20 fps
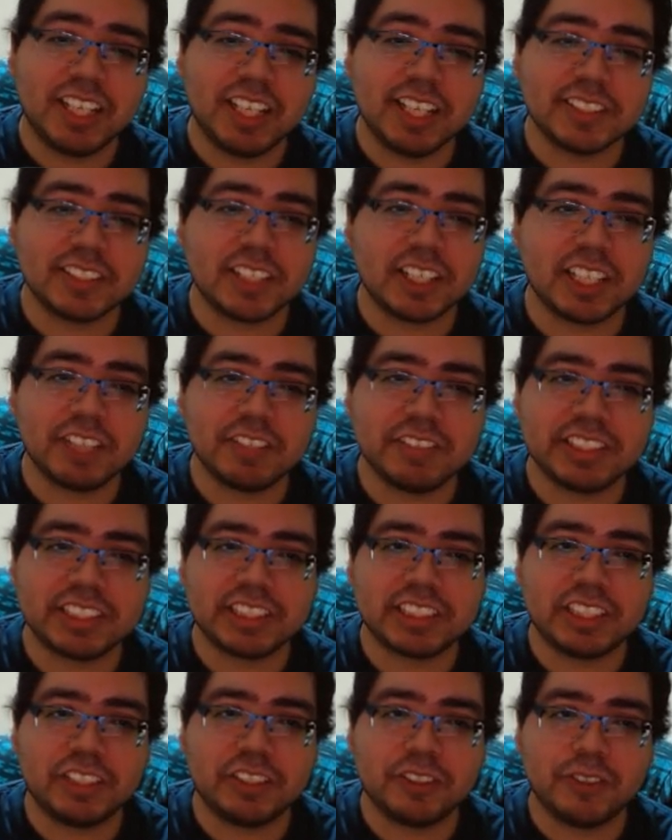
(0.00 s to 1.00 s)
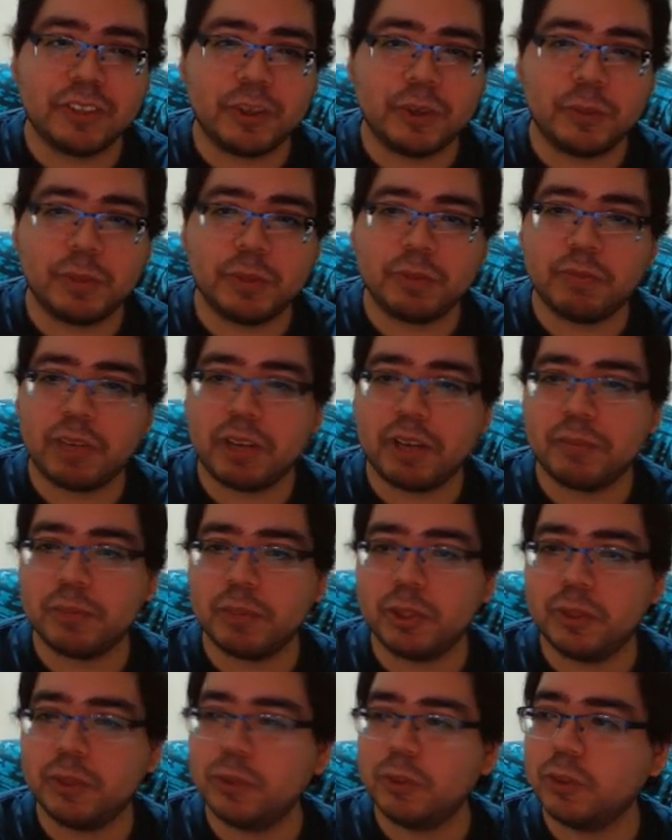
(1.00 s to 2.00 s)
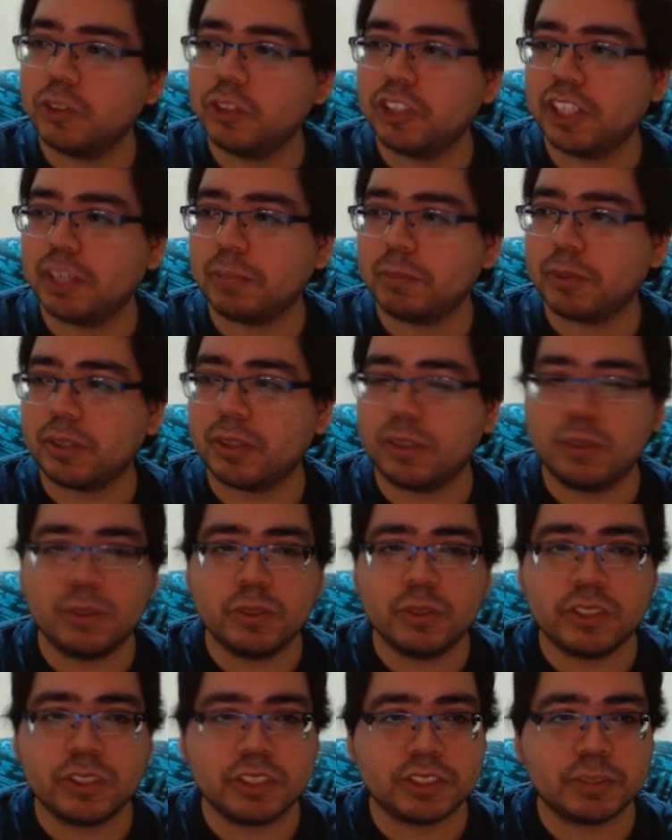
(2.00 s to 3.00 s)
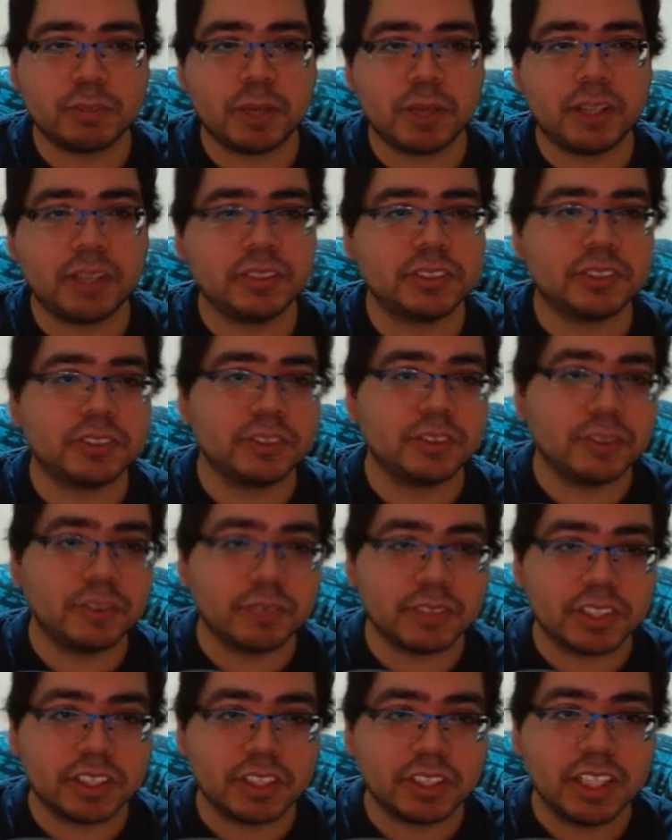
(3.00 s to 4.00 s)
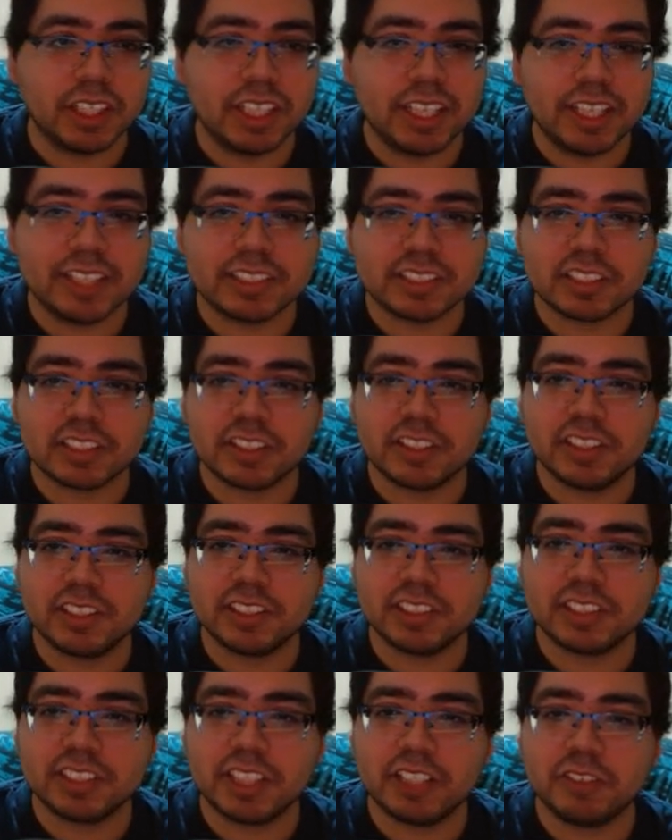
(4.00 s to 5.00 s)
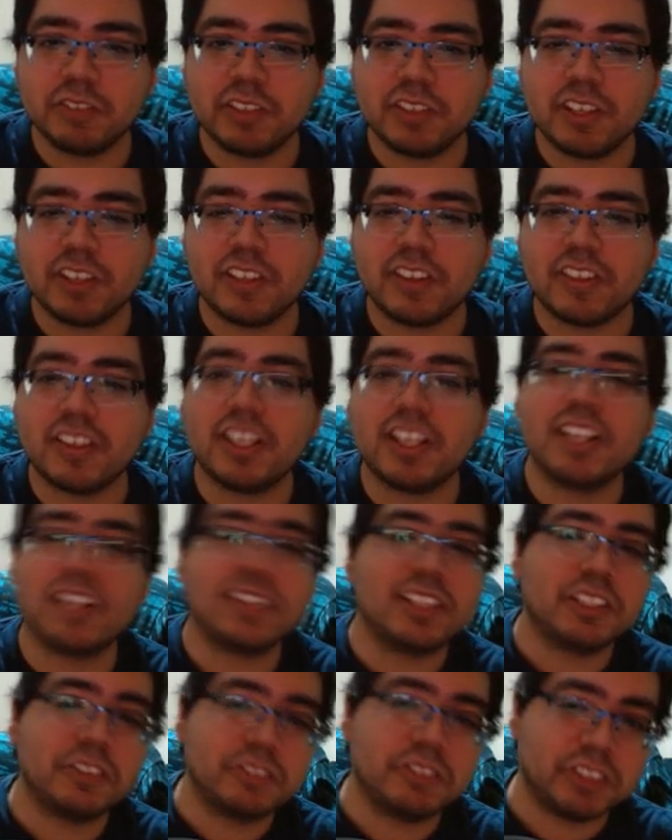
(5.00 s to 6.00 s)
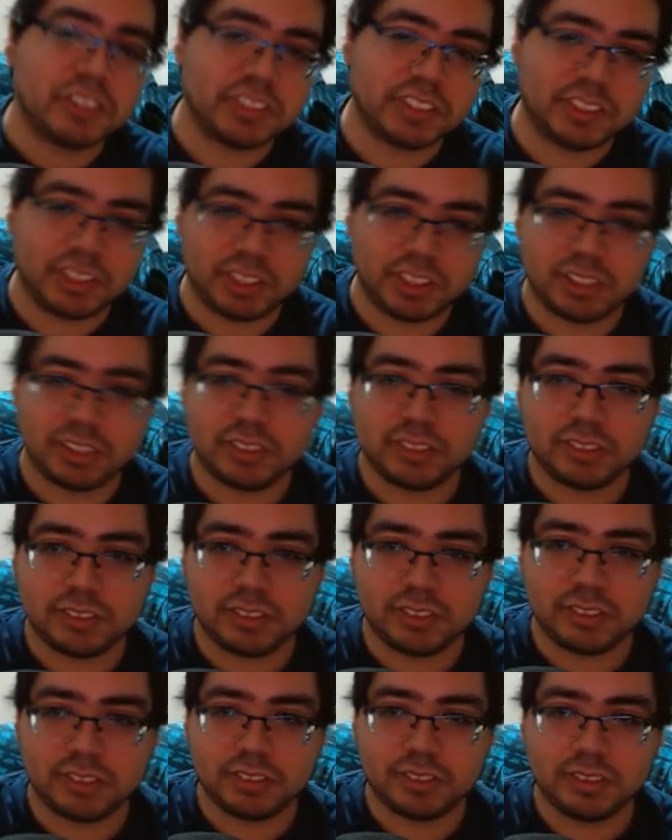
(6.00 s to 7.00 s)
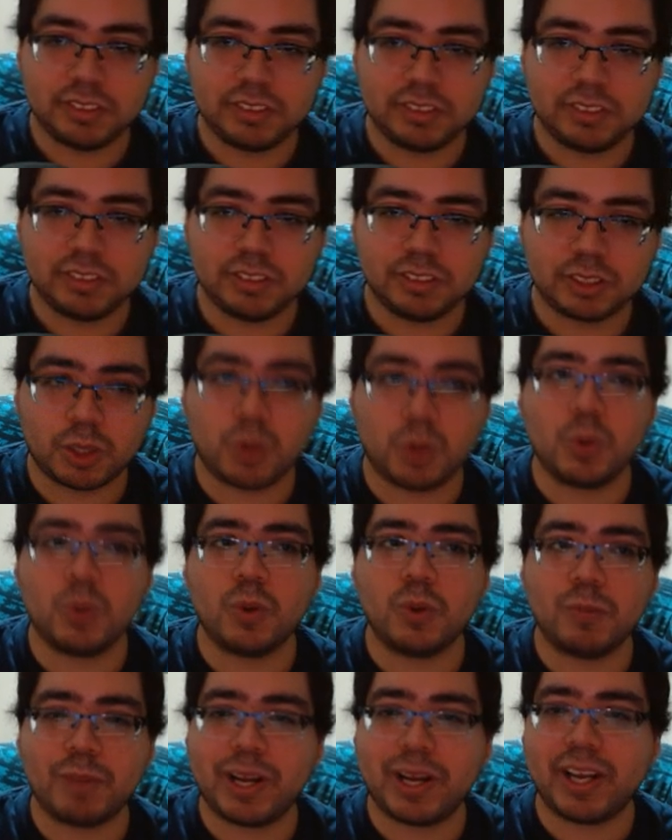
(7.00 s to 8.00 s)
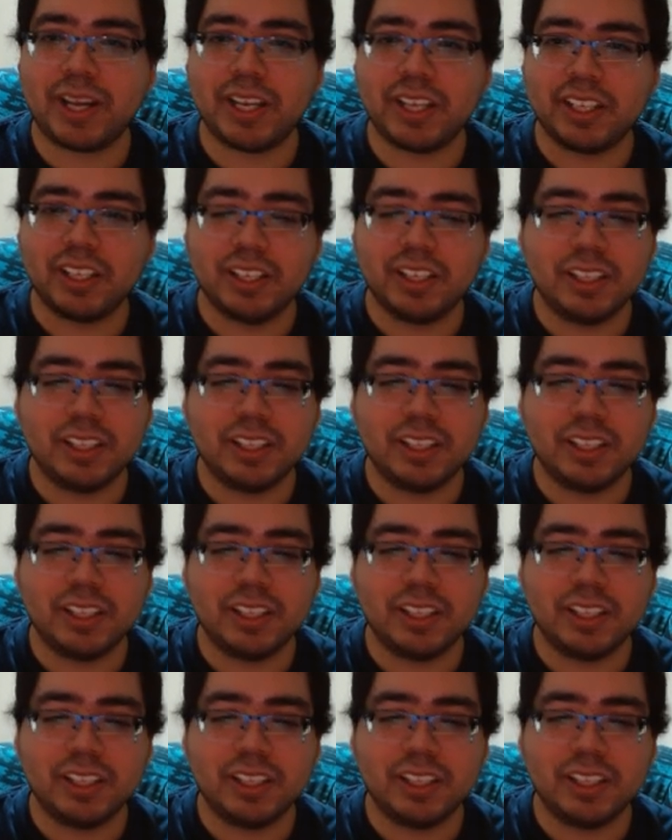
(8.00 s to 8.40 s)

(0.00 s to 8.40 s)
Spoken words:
It's not even to tell you, oh, we found a new chip, or oh, there's a monster over there. It's literally just, hey, you did the thing that you just did. Cool, bye.